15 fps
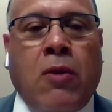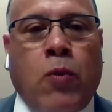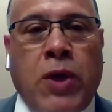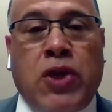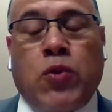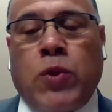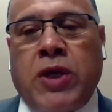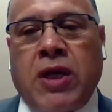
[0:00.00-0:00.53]

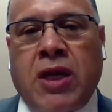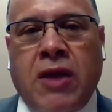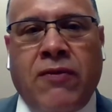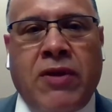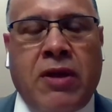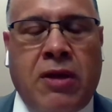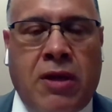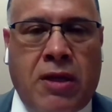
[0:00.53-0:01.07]
which would have
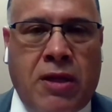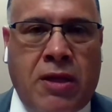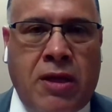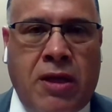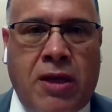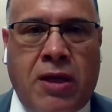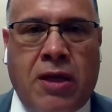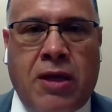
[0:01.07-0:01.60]
given
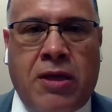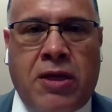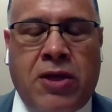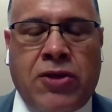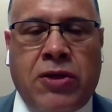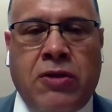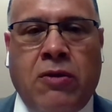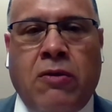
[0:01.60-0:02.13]
the
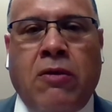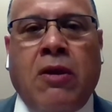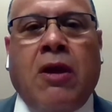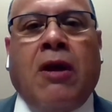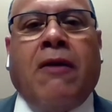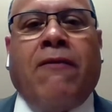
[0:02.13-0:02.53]
additional